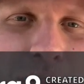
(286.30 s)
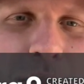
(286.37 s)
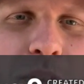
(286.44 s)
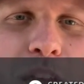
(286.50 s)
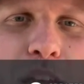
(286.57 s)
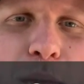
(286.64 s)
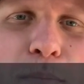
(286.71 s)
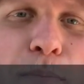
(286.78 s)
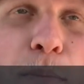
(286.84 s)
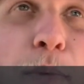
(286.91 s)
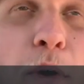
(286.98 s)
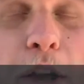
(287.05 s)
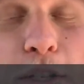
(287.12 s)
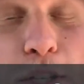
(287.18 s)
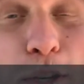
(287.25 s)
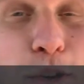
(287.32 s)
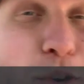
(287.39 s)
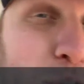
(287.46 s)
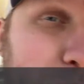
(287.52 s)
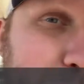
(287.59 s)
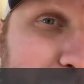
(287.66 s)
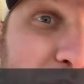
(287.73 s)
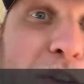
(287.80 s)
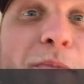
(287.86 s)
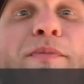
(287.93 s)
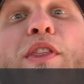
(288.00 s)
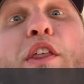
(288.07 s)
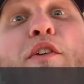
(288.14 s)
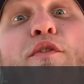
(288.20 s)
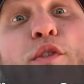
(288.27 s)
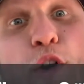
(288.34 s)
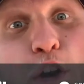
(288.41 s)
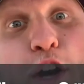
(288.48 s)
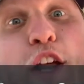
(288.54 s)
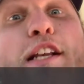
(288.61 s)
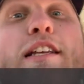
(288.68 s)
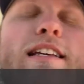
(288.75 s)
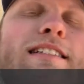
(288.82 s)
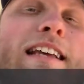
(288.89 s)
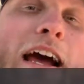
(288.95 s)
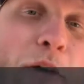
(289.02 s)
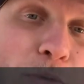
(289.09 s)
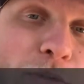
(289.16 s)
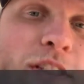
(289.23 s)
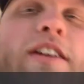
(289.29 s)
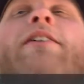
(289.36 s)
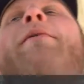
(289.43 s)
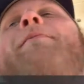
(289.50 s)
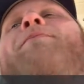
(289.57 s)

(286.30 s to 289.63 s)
Okay, boys and girls, the verdict is out.